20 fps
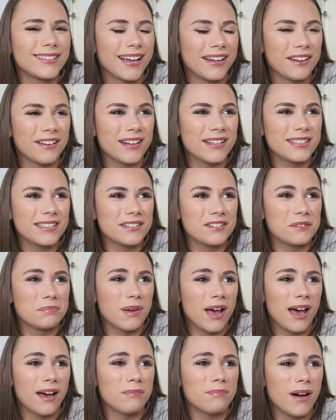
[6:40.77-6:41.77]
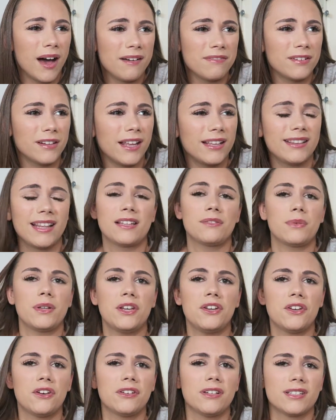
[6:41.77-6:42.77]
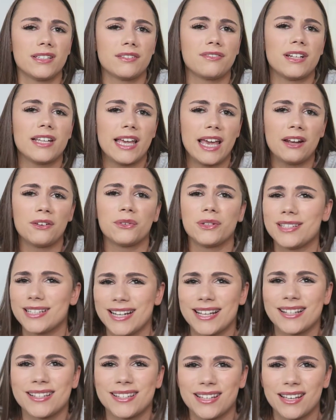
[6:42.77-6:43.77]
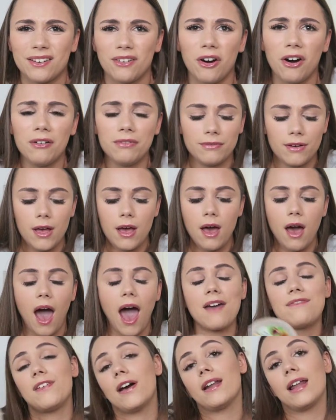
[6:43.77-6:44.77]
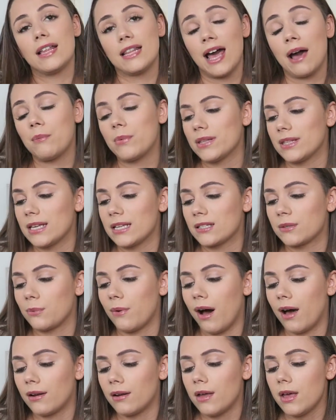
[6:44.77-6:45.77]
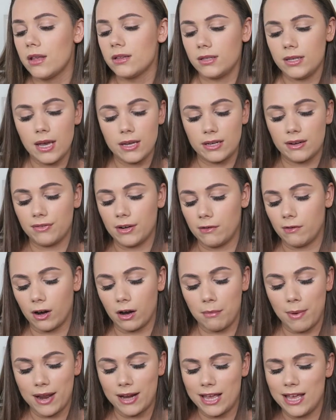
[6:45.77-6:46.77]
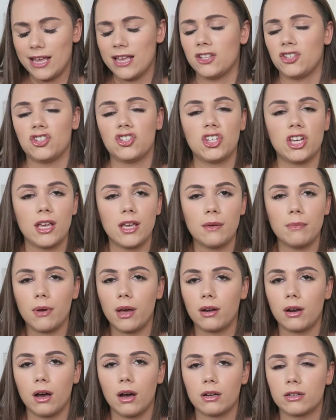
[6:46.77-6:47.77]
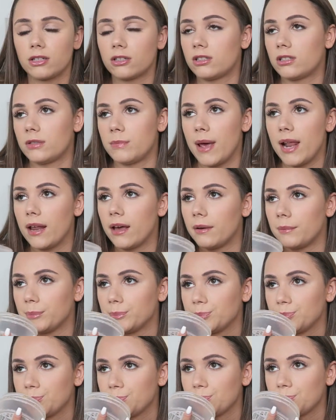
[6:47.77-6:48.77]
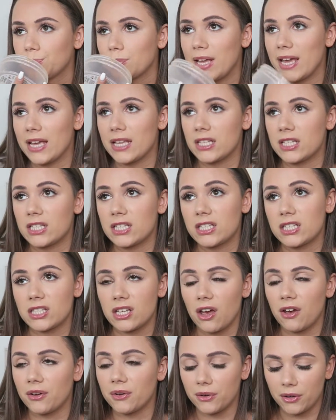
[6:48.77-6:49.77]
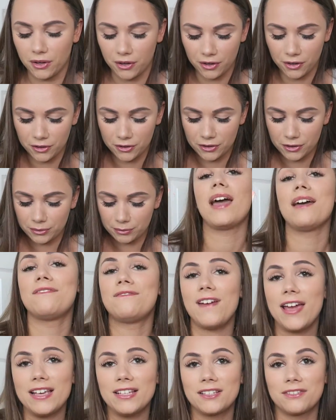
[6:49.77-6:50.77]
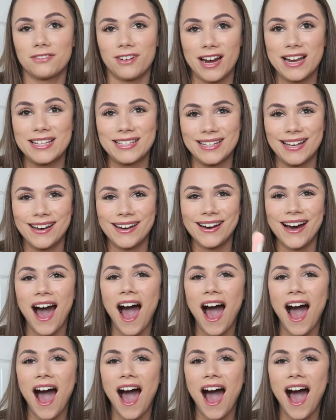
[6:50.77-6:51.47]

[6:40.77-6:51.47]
I know that sounds bad, but I feel like that's when you know you're definitely getting all the dead skin off. I felt like that with this one. So yeah, definitely recommend. It is cheap and I'll just smell it. It is so good. A face razor.